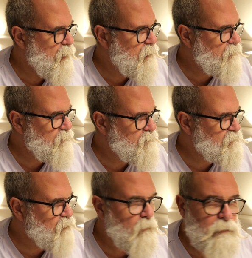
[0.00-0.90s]
I like that
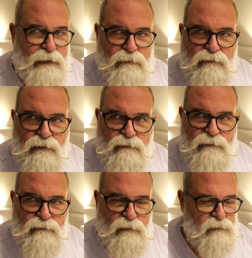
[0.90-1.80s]
it's compact, the size
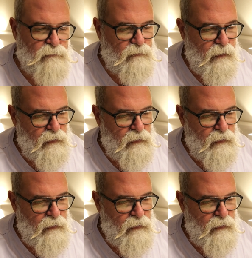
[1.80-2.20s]
is nice.